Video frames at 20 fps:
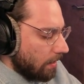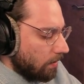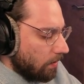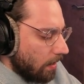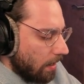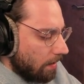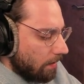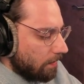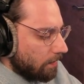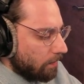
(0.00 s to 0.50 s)

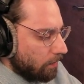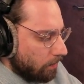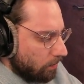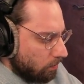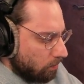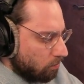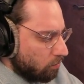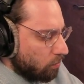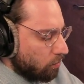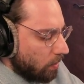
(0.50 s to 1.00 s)
have
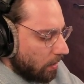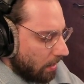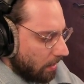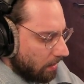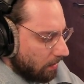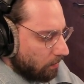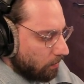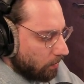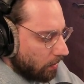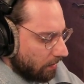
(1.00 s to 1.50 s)
what
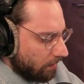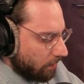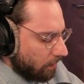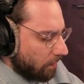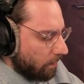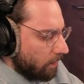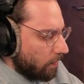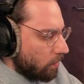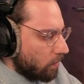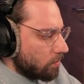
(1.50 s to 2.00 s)
I
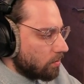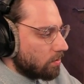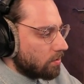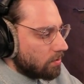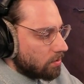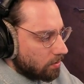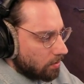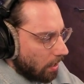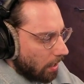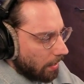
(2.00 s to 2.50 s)
first
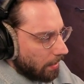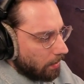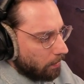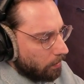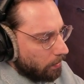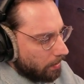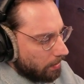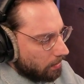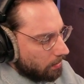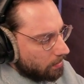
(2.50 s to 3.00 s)
started
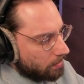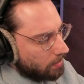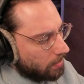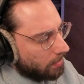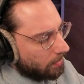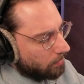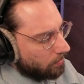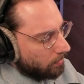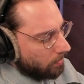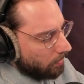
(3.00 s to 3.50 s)
with is
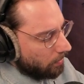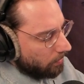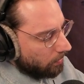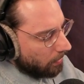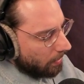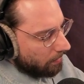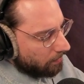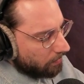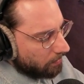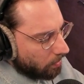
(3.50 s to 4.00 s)
that you
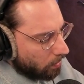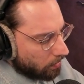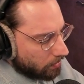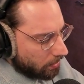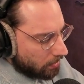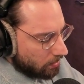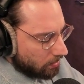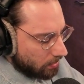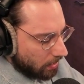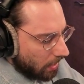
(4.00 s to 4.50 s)
have those
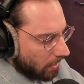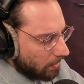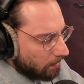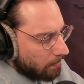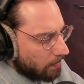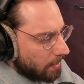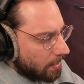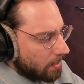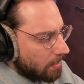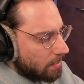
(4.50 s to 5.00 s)

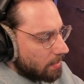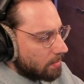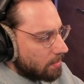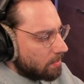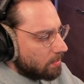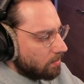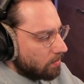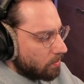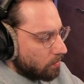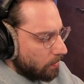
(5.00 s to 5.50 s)

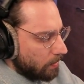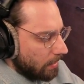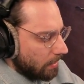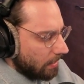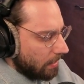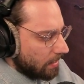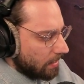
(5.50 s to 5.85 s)
assignments, those weekly